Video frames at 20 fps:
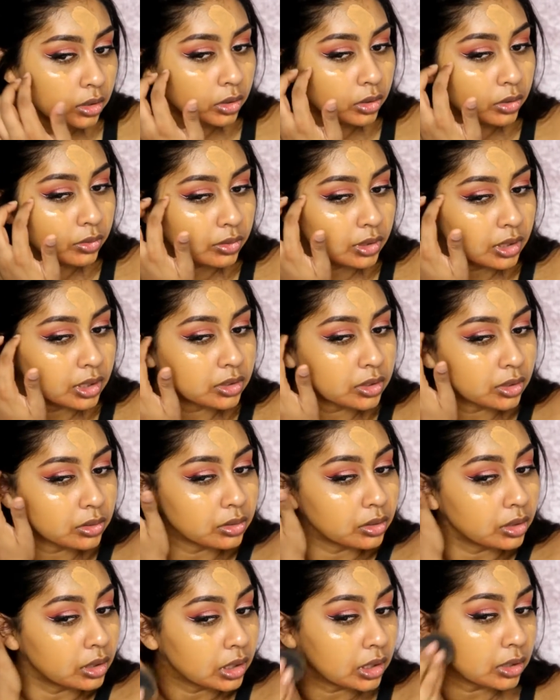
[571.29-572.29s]
You really
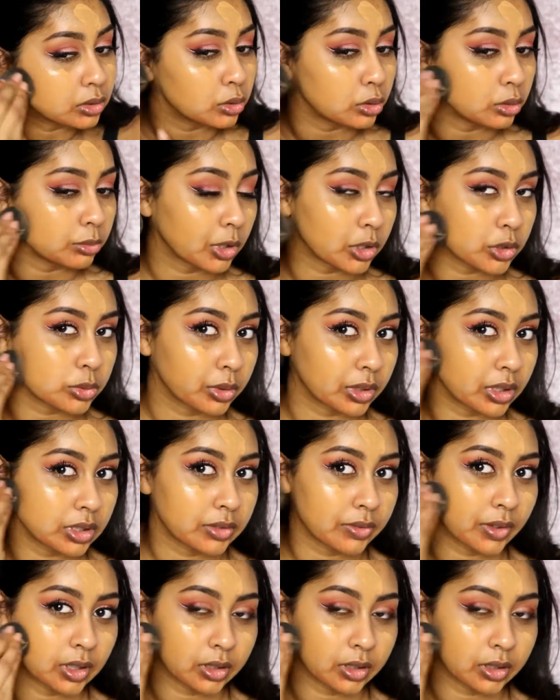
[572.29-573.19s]
don't need too much with this